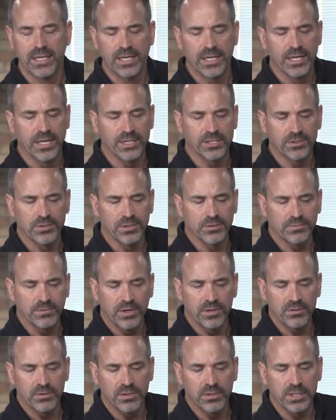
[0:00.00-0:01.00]
And so in the
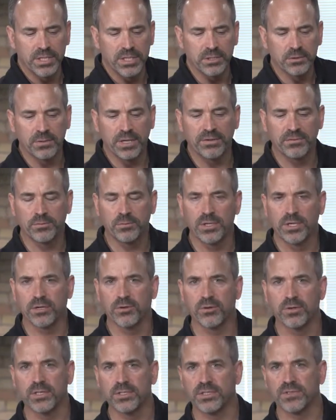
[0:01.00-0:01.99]
front row here, we have
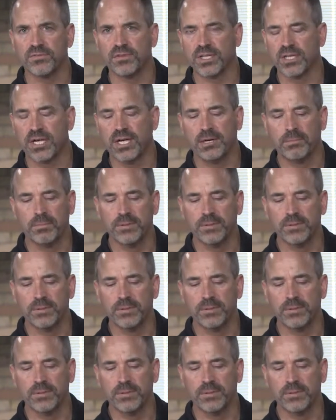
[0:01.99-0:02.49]
3/4 of a cup.